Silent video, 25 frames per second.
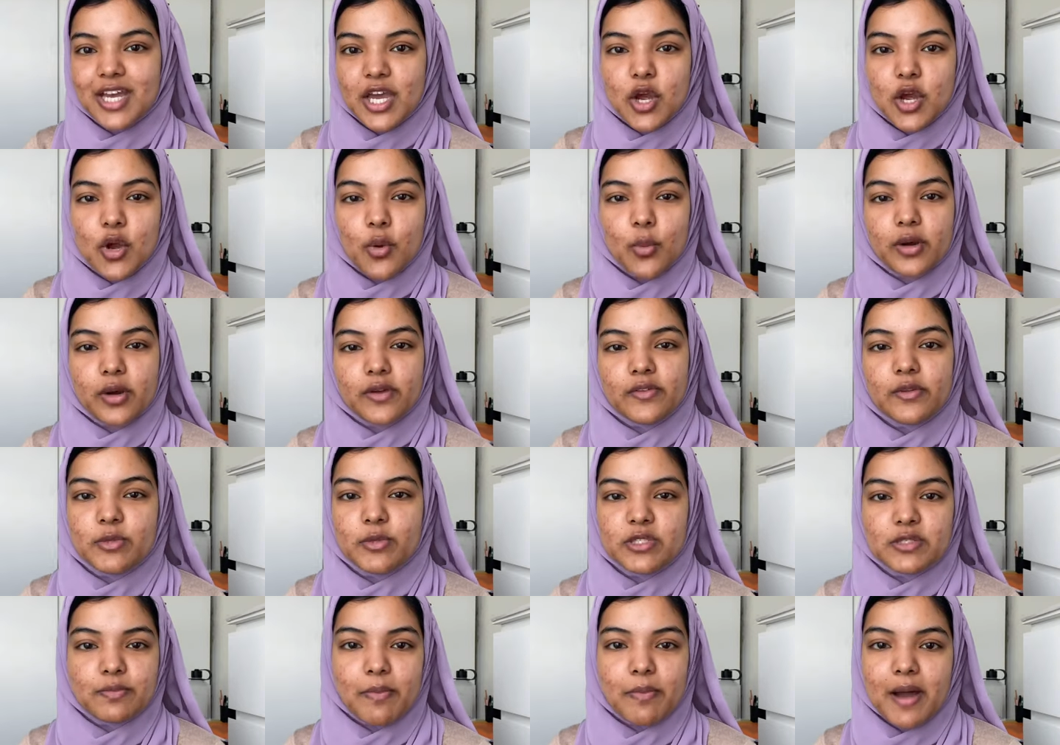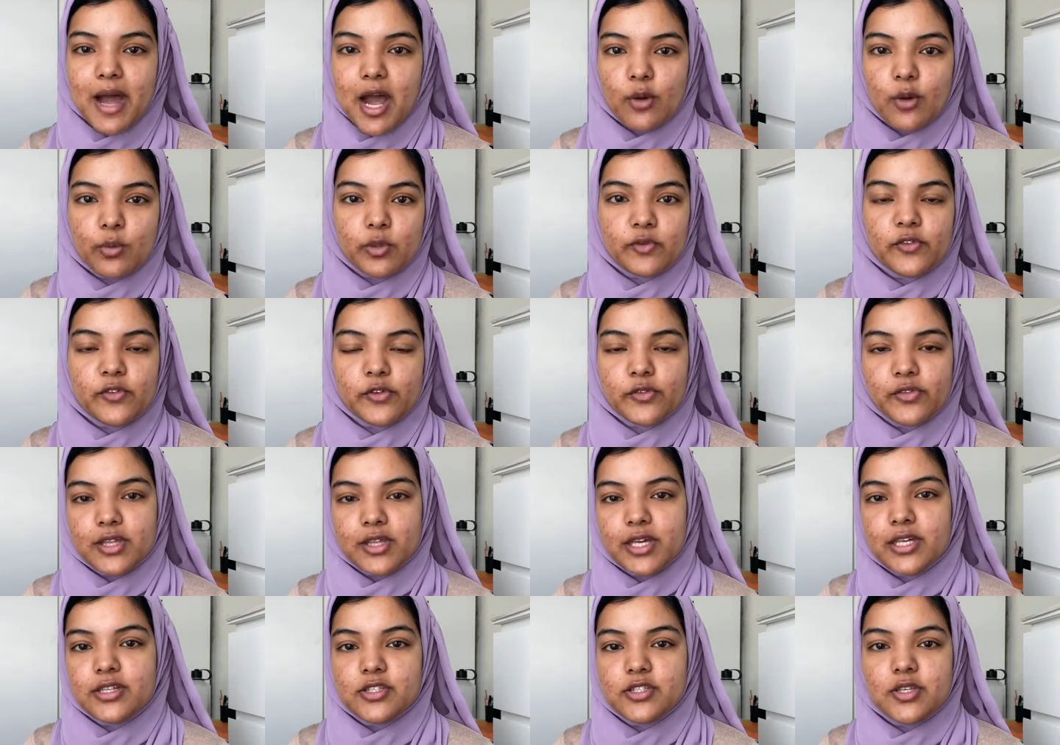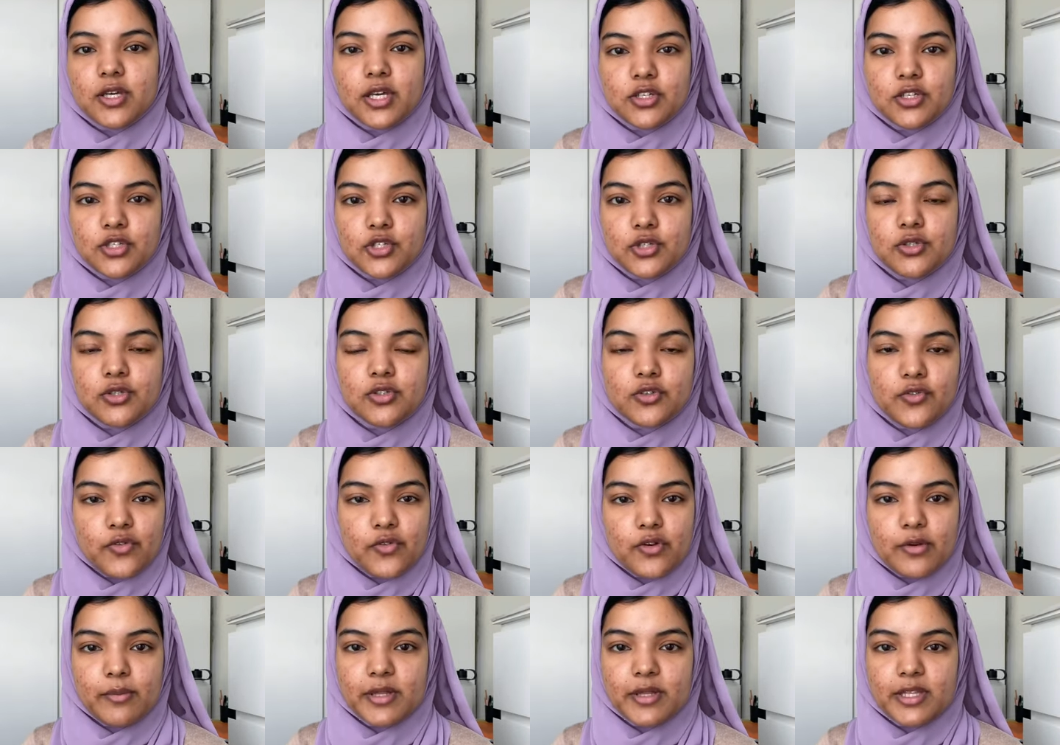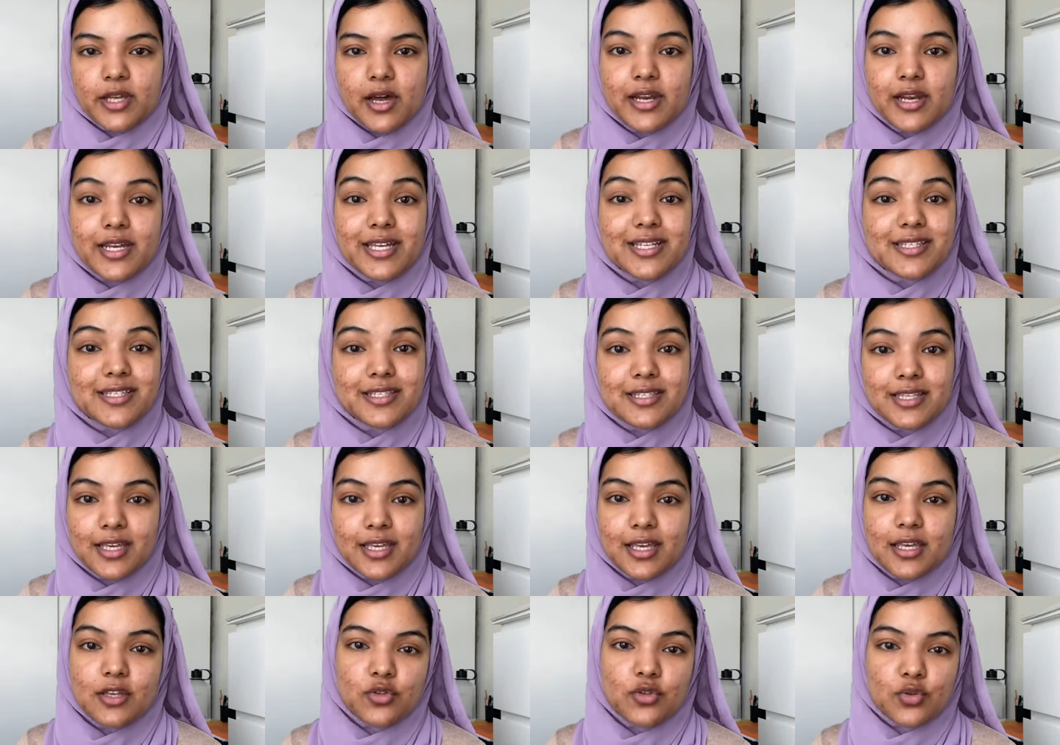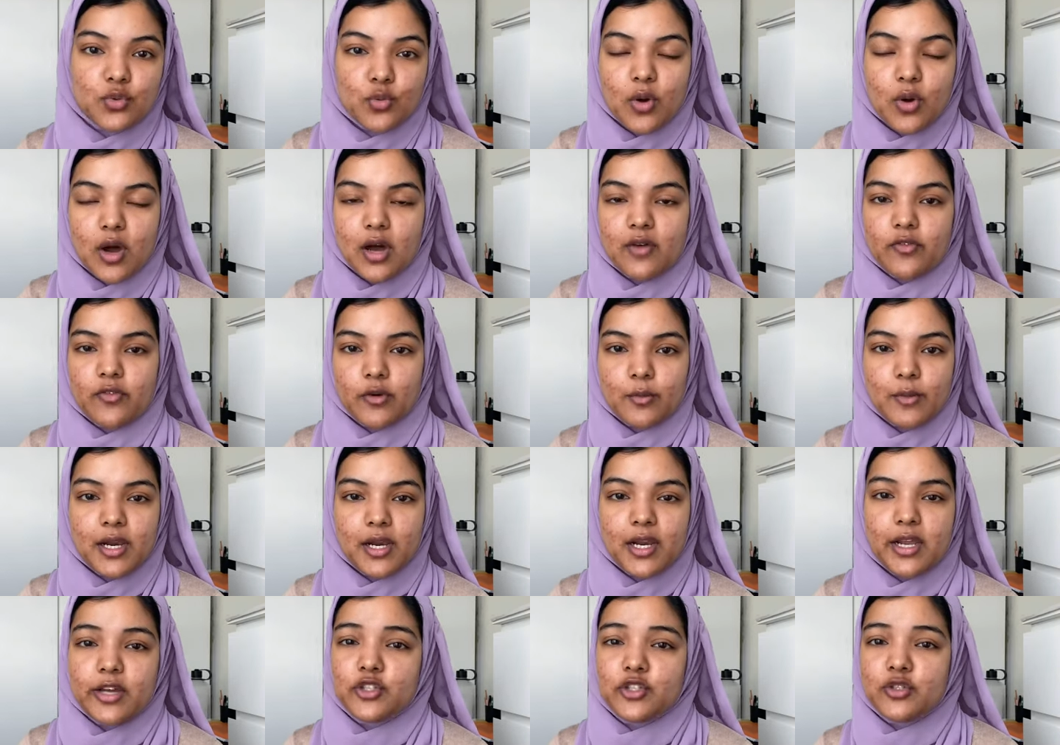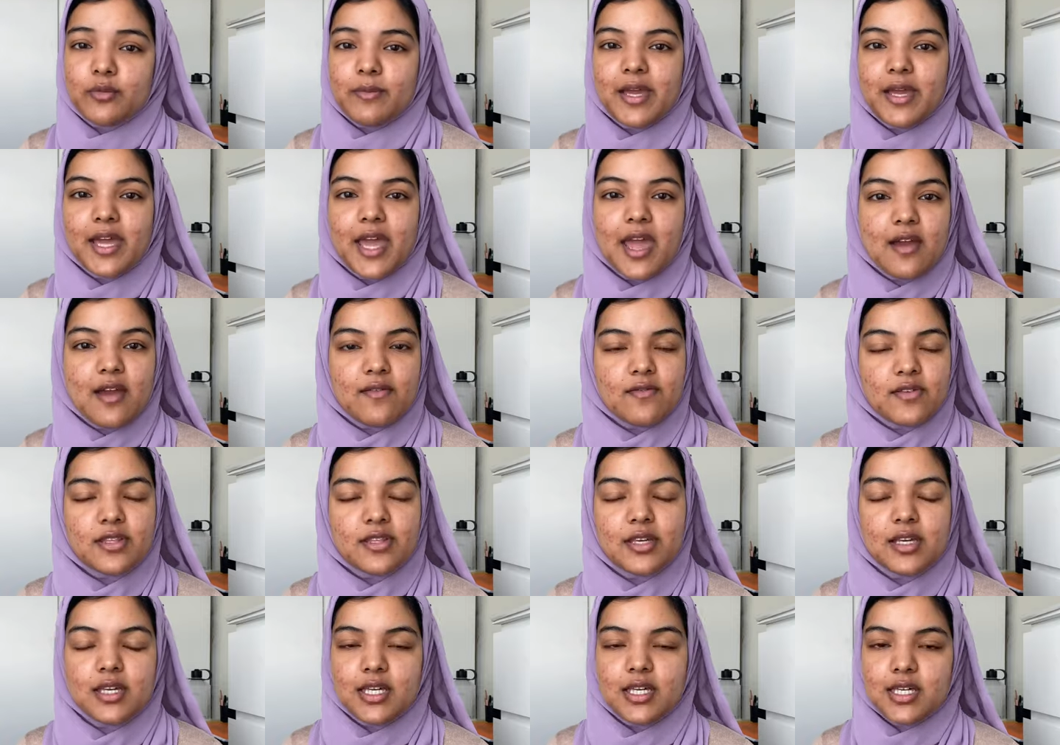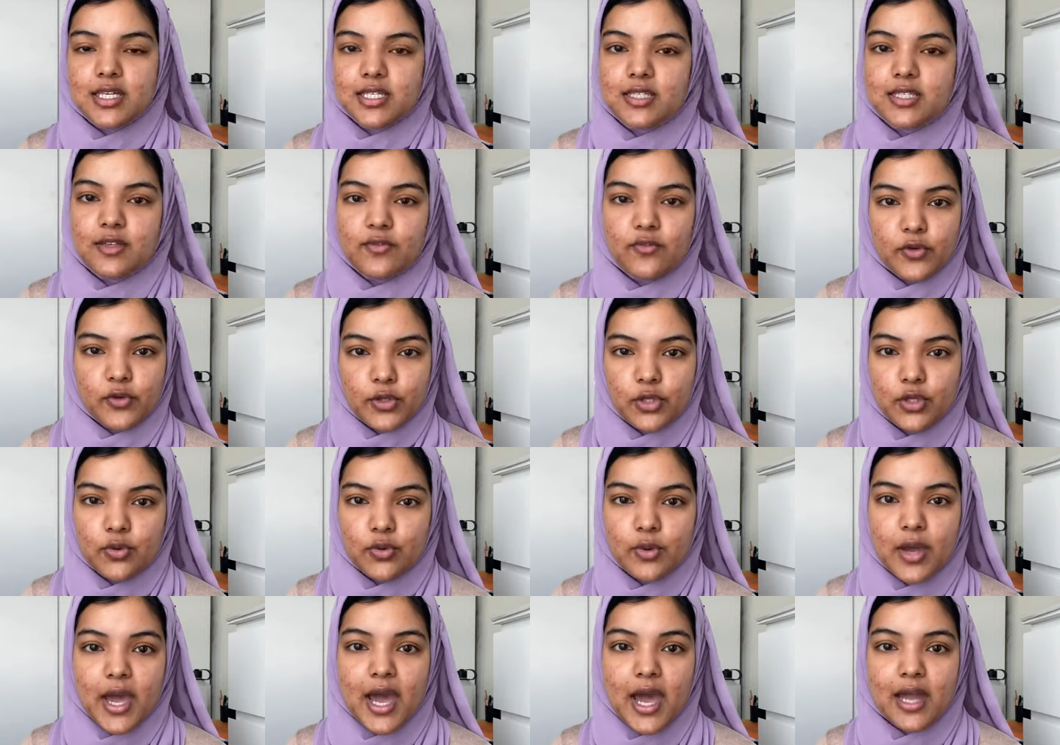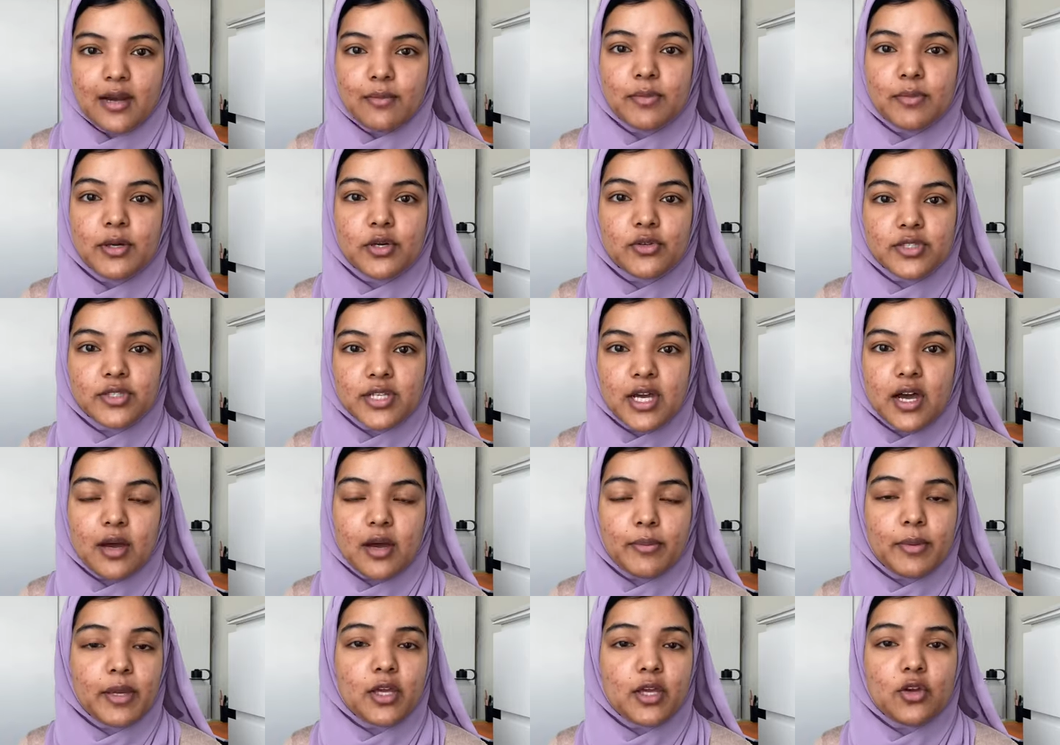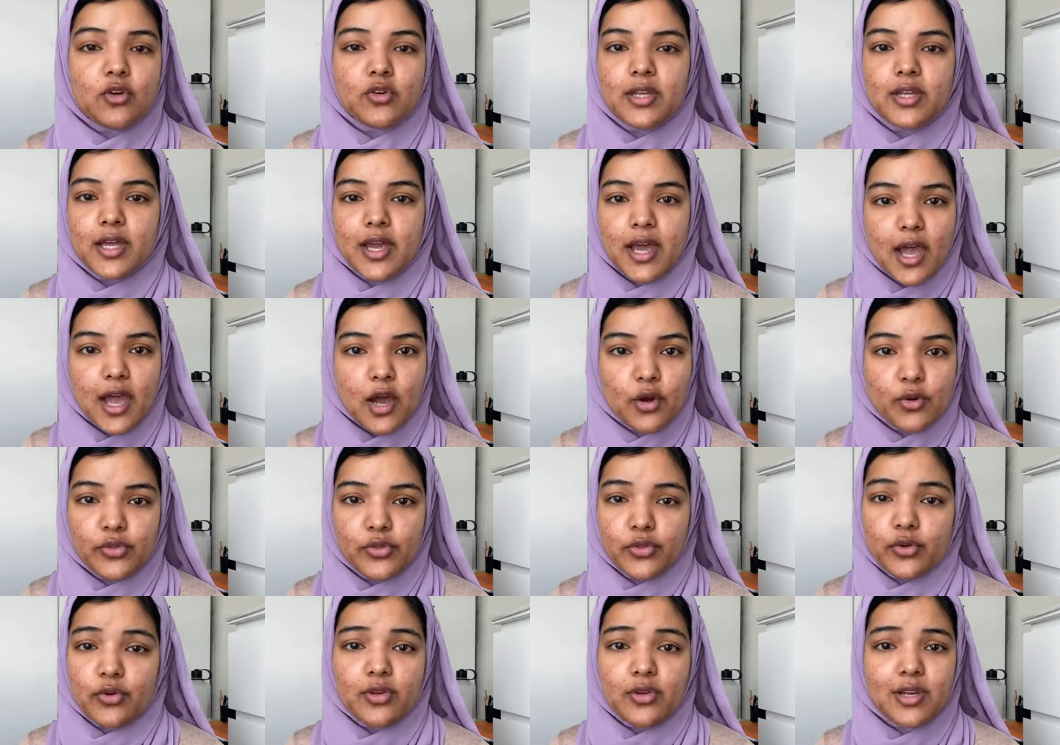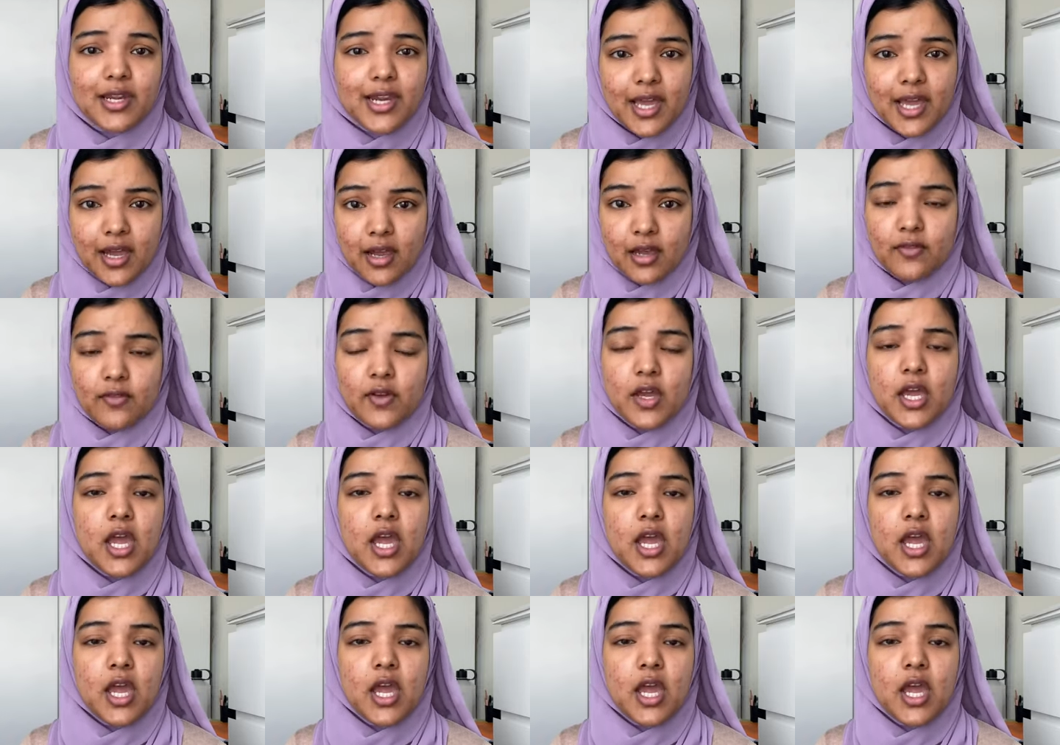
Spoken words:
One of the most powerful things you can do during Ramadan is seeking dua from Allah to make everything easy for you and build up a good health, good life,